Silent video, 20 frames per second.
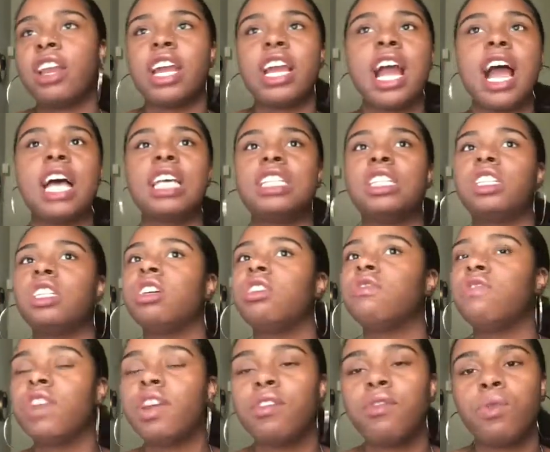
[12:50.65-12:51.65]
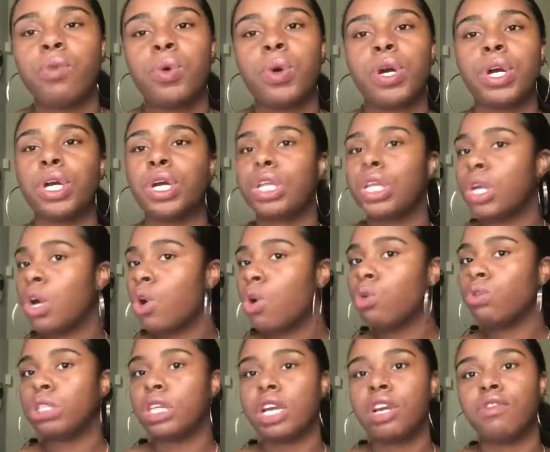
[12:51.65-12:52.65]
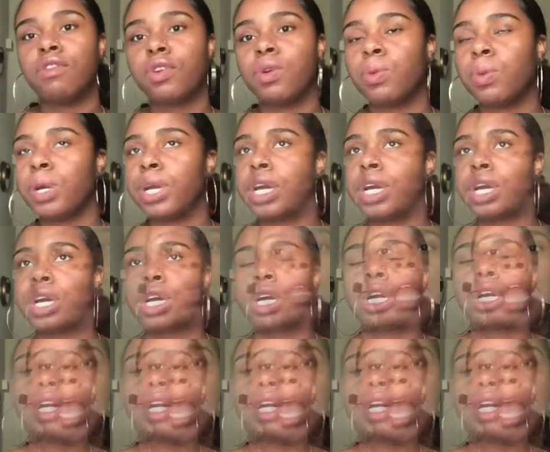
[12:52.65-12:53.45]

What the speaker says: They got stuff everywhere, clothes everywhere.